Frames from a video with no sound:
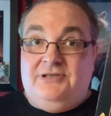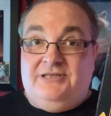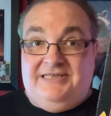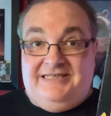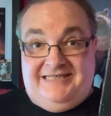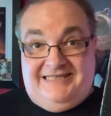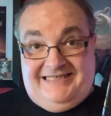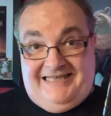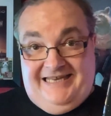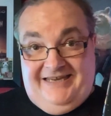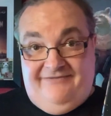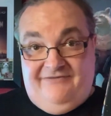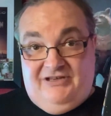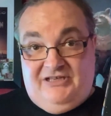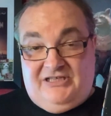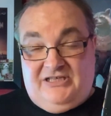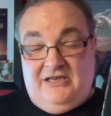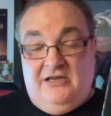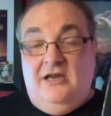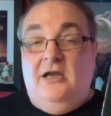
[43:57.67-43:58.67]

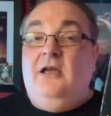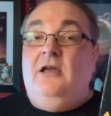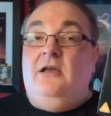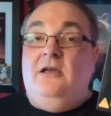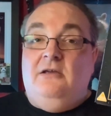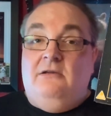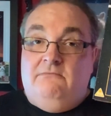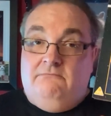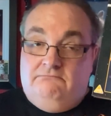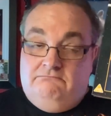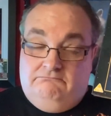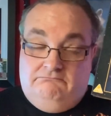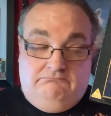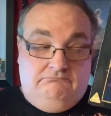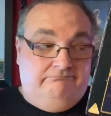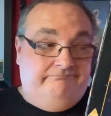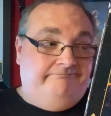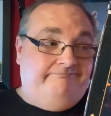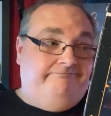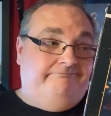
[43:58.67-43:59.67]
series
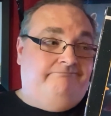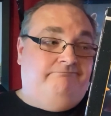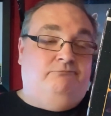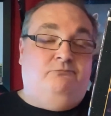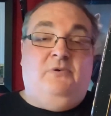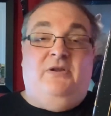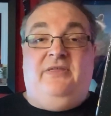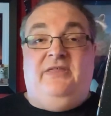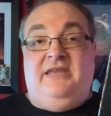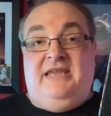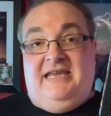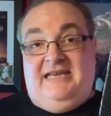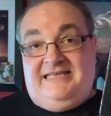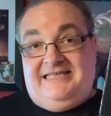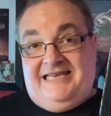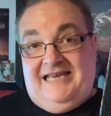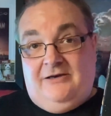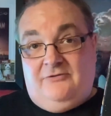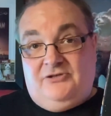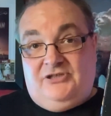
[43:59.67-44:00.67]
with the
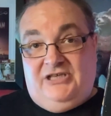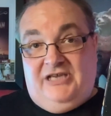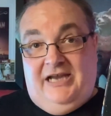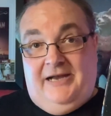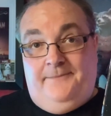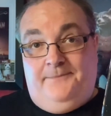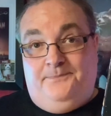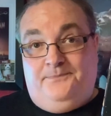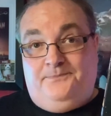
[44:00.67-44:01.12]
Excelsior.